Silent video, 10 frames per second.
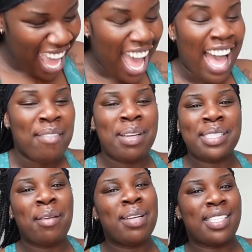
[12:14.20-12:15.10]
and my
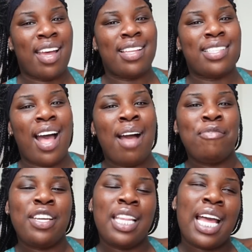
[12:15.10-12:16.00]
stomach's hurting so I'm
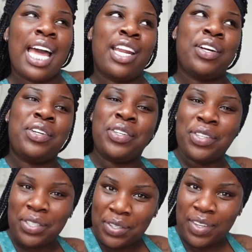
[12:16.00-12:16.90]
feeling kind of
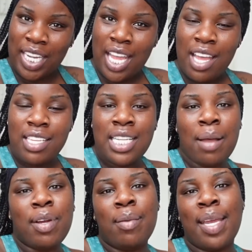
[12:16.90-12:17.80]
hungry so I'm
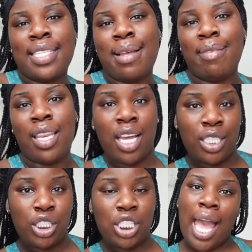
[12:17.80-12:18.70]
going to make some
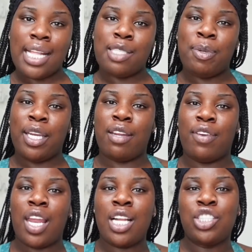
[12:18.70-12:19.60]
lunch and speaking of
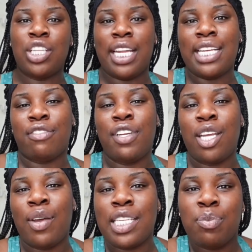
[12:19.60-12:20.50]
lunch today's
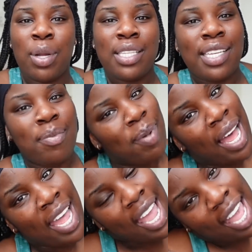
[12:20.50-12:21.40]
video is sponsored
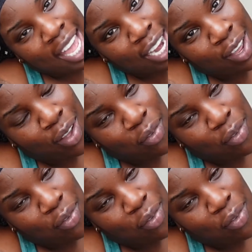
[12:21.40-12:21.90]
by Hello